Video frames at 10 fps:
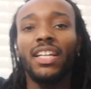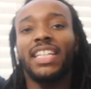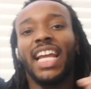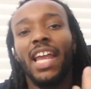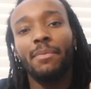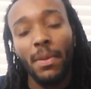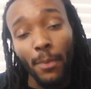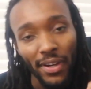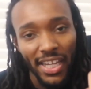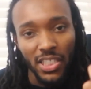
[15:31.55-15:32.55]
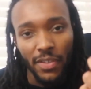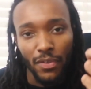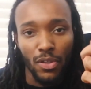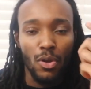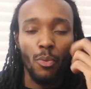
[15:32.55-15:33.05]
They gave me a mock
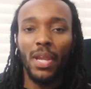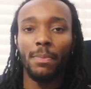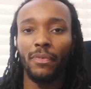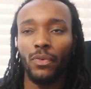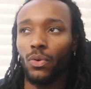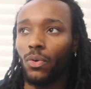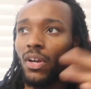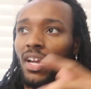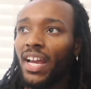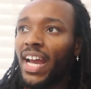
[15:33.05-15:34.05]
interview a week before,